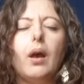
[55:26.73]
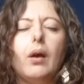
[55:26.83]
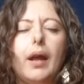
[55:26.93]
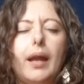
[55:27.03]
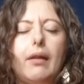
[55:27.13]

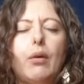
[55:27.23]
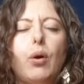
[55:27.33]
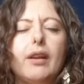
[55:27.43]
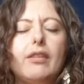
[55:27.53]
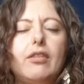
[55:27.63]
Okay, now they
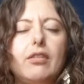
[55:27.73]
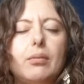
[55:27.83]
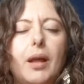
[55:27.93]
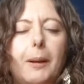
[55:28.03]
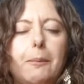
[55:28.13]
want us to do
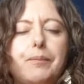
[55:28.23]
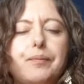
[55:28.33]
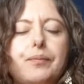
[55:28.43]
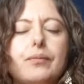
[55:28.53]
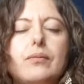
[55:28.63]
something.
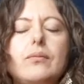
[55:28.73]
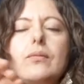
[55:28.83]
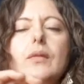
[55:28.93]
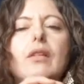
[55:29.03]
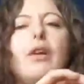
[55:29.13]

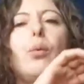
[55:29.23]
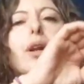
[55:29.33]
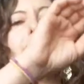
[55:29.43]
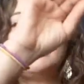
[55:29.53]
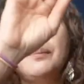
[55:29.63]
They
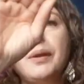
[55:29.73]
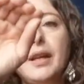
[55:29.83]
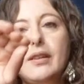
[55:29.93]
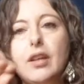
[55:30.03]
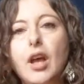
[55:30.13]
want us to
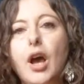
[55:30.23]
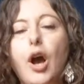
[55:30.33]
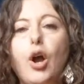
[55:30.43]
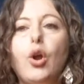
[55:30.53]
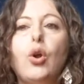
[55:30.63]
place
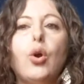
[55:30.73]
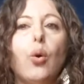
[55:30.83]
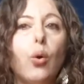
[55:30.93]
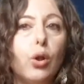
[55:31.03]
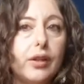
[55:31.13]
a
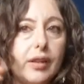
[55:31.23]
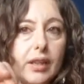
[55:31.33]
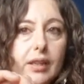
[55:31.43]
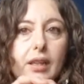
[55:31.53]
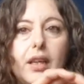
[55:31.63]

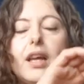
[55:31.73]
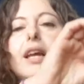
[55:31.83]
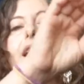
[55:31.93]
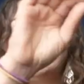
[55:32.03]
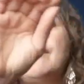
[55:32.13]
golden
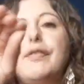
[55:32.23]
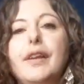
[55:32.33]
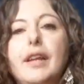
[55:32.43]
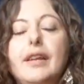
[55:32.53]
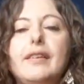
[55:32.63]

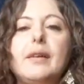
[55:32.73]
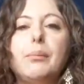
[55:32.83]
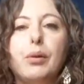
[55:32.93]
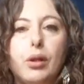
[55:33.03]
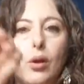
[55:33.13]
infinity
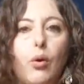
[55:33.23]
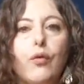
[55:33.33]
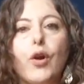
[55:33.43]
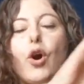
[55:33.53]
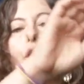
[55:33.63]
symbol
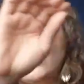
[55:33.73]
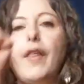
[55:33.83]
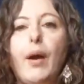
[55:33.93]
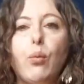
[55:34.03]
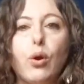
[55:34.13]
over all
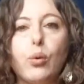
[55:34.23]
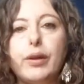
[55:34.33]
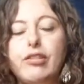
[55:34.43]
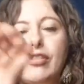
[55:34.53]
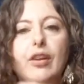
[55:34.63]
that work we
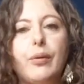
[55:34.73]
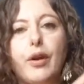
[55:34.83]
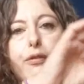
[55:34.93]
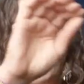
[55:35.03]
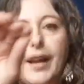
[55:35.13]
just did with
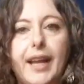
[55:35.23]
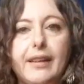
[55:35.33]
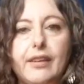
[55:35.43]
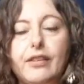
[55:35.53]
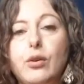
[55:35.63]
our
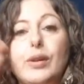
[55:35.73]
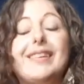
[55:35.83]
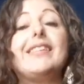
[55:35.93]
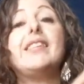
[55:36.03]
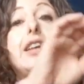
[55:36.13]
finances, so it's
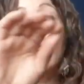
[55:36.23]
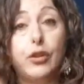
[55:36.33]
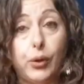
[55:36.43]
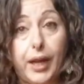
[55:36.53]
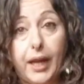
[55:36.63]
sealed,
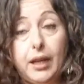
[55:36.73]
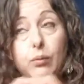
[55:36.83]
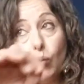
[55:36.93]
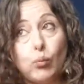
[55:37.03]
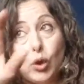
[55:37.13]

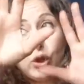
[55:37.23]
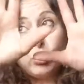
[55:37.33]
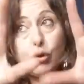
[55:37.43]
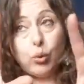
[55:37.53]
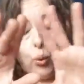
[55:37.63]
okay?
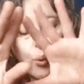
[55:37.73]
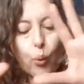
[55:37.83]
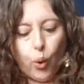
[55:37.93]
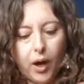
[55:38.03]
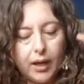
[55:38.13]

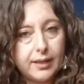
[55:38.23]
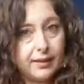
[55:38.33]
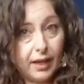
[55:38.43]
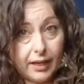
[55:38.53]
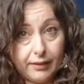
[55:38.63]

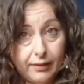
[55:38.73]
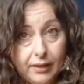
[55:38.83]
Done.